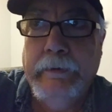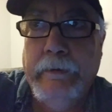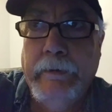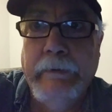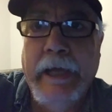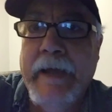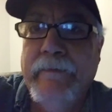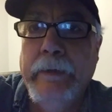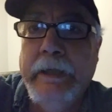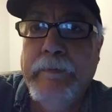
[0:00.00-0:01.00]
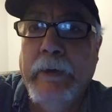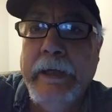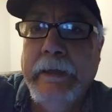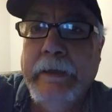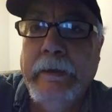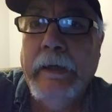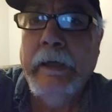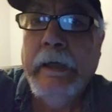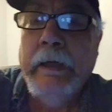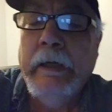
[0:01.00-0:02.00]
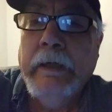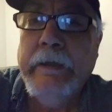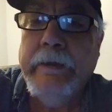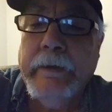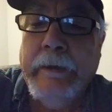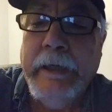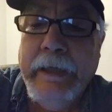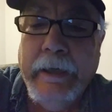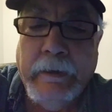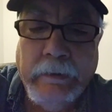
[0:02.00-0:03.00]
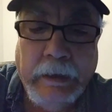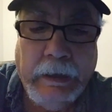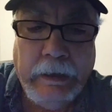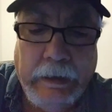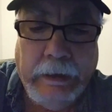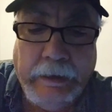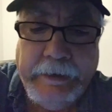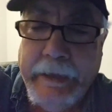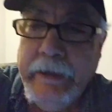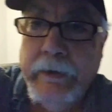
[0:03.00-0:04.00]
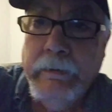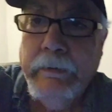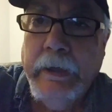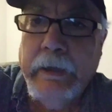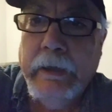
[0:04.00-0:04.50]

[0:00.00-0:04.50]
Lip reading: 2.5 weeks break there. So anyhow, stay tuned.